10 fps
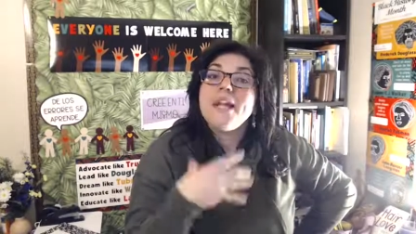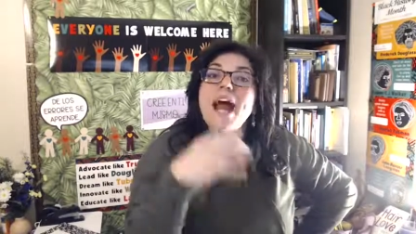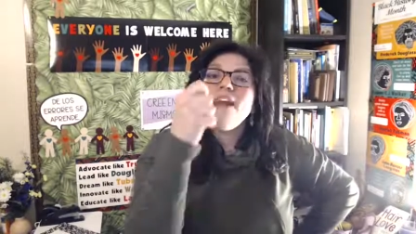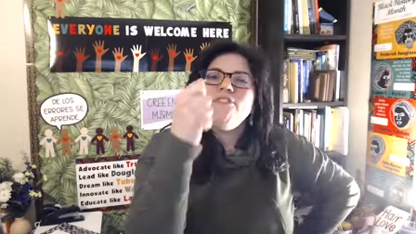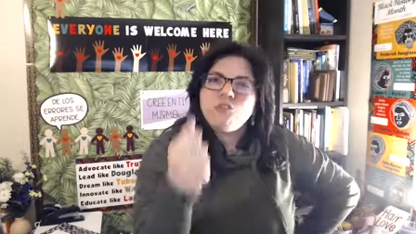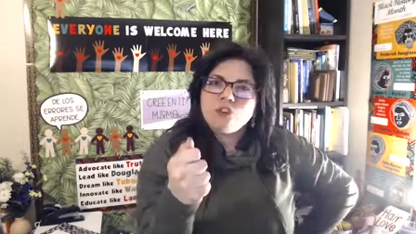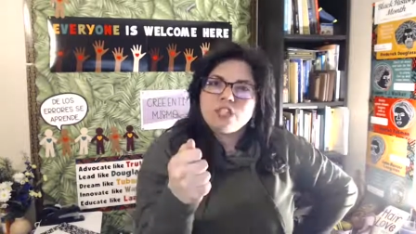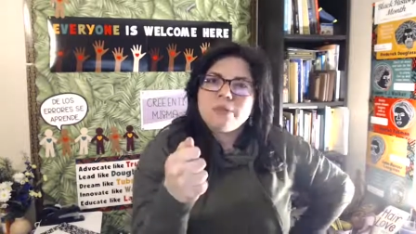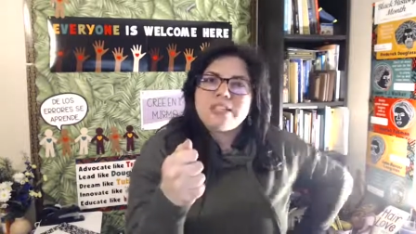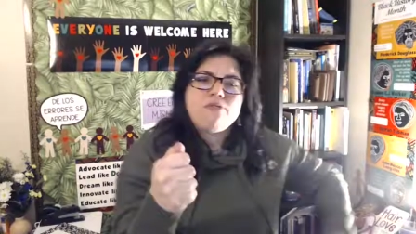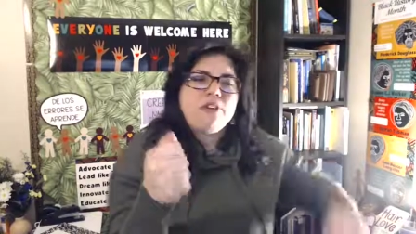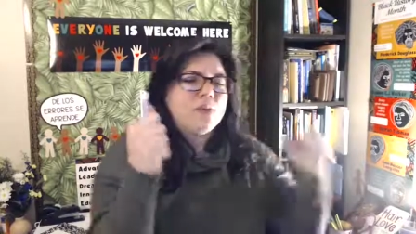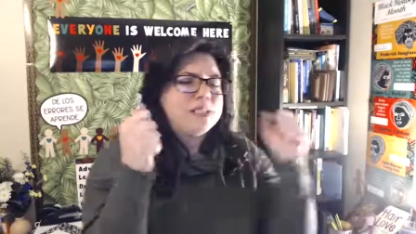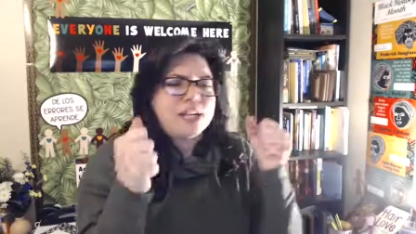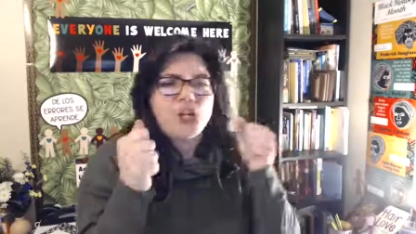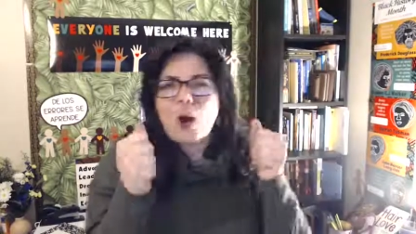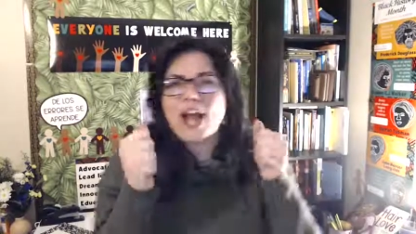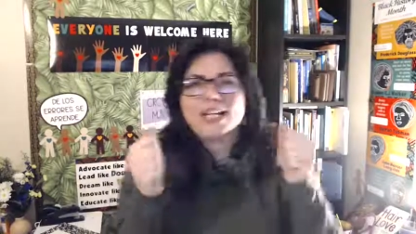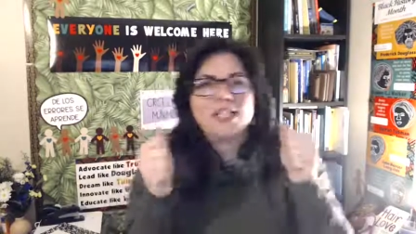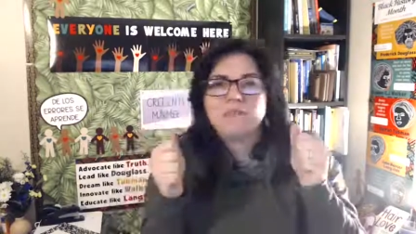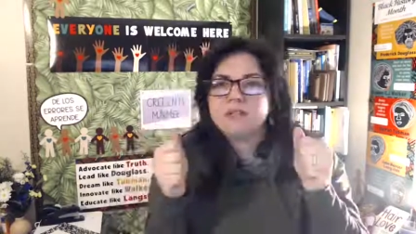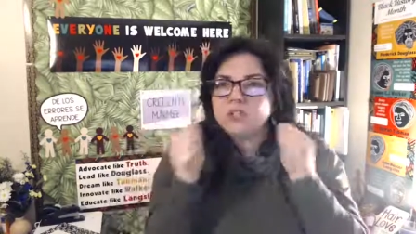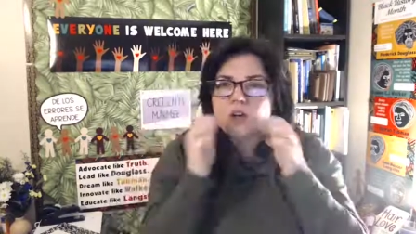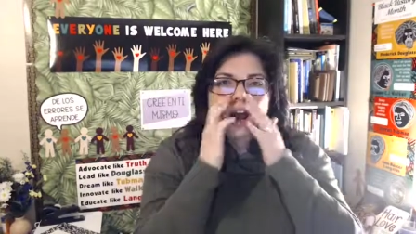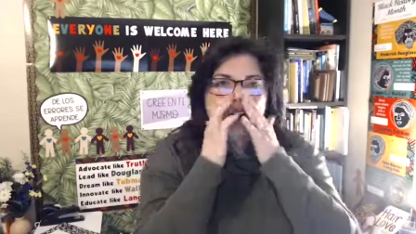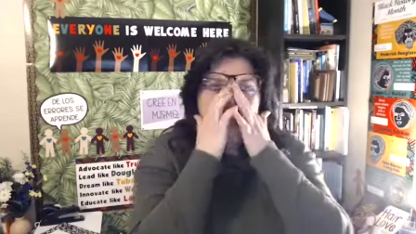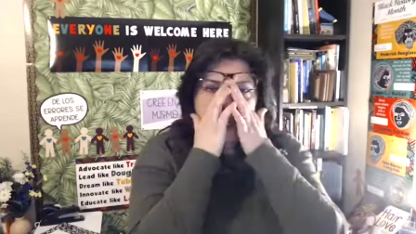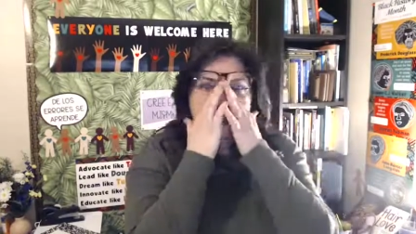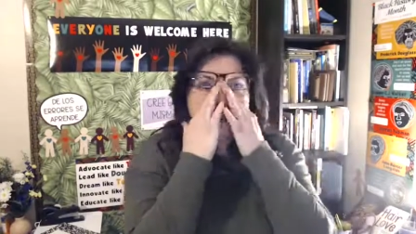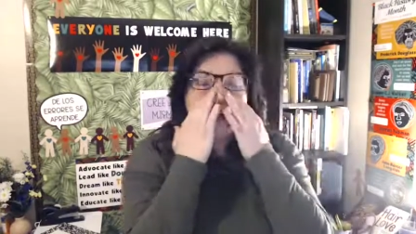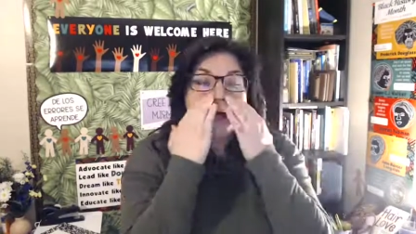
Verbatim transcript: but I forced myself. I was like, no, I need to be strong on this